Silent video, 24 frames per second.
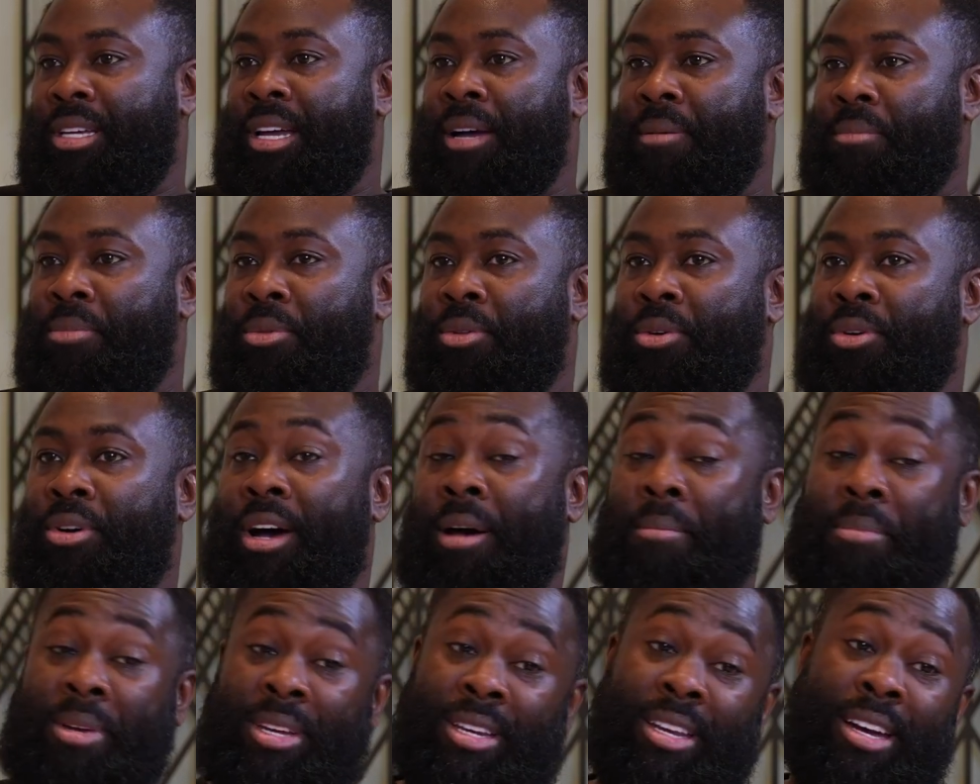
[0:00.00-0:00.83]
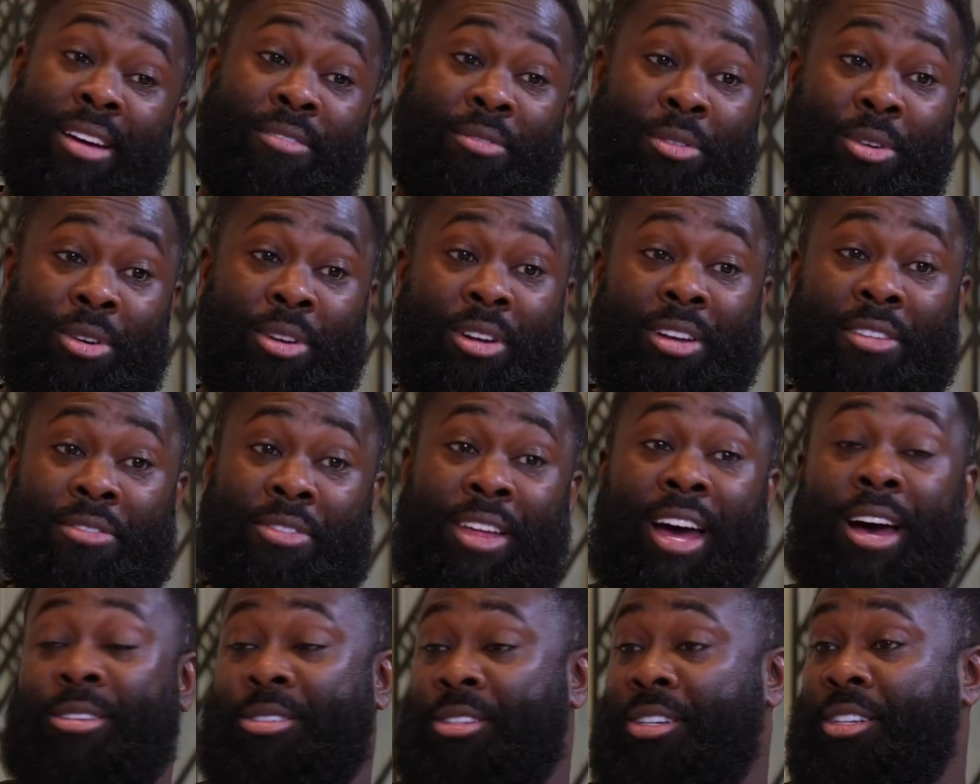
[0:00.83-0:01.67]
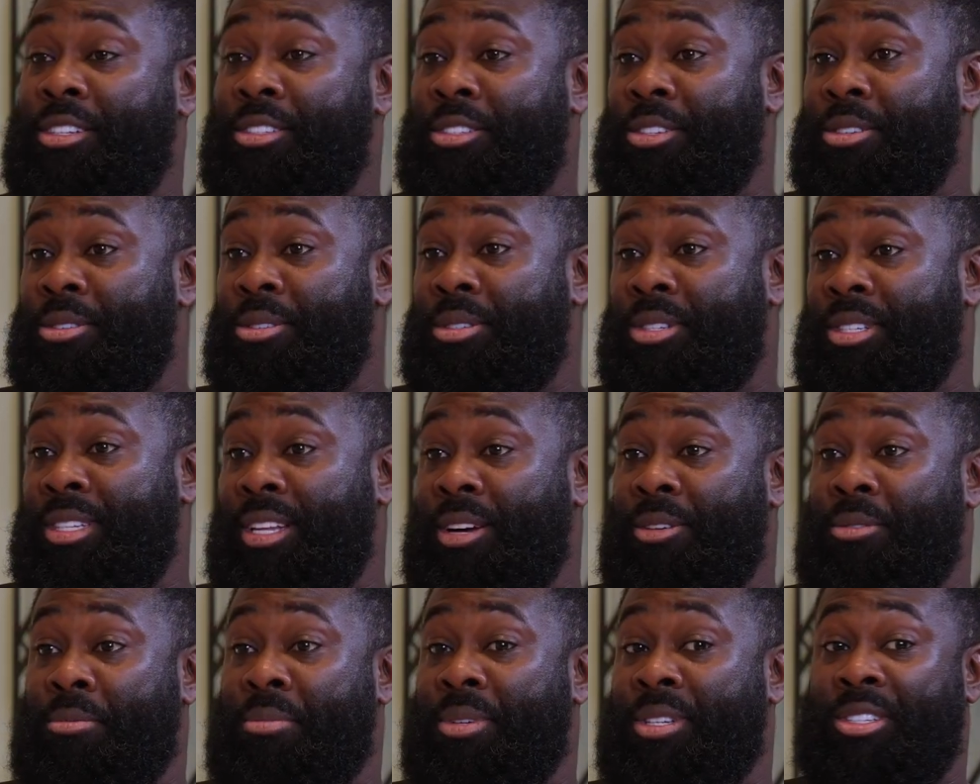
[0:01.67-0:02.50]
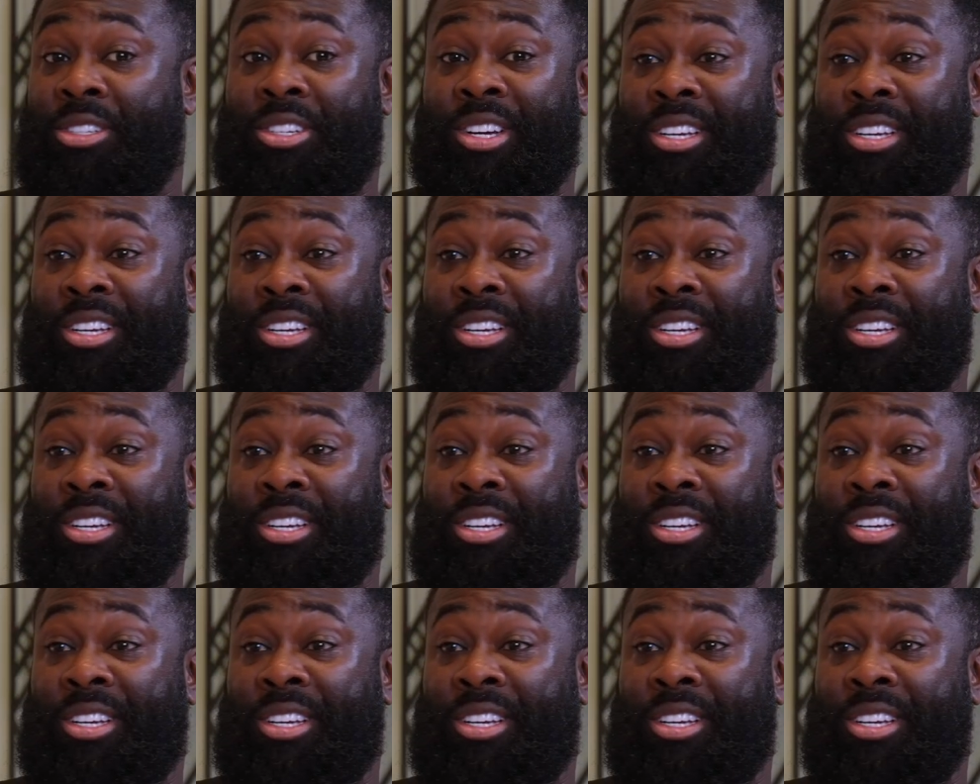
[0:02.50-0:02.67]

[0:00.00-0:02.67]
I've got 1,000 excuses that would be